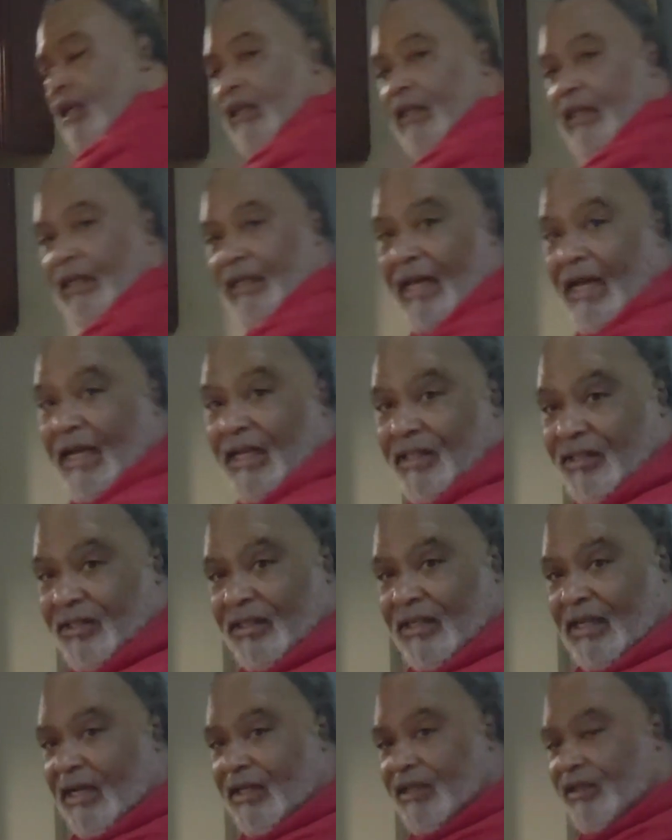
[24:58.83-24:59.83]

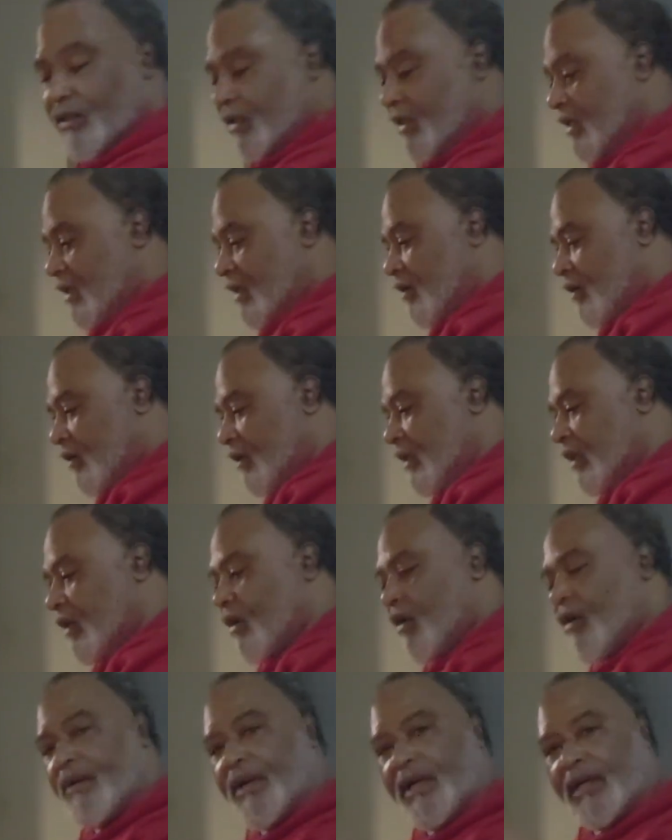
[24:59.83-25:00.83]
of the
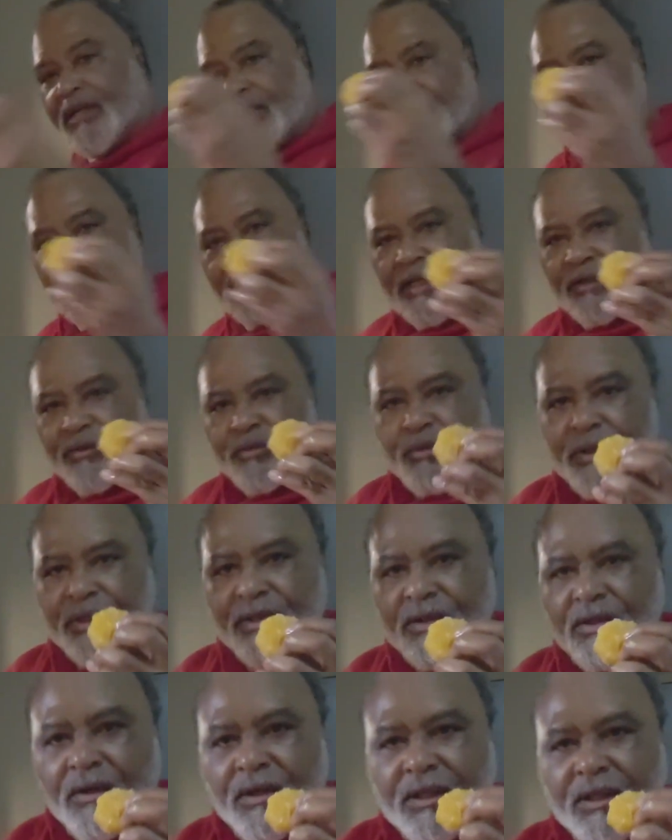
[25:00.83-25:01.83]
orange, guess where
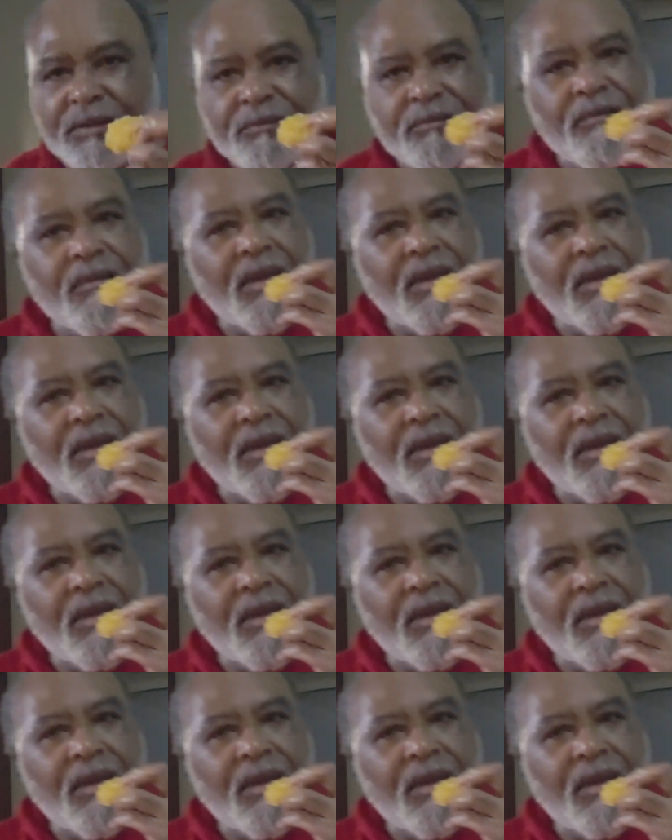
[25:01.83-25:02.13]
it's going?